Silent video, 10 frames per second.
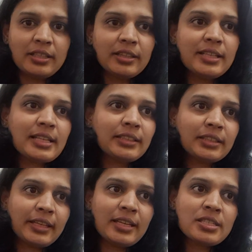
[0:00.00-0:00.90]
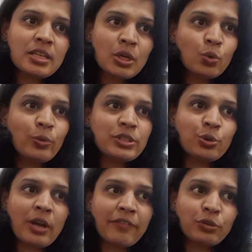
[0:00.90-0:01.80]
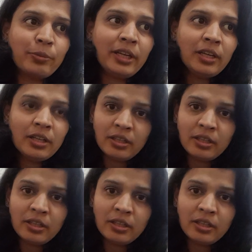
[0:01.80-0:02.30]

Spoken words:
These are the things which you have to be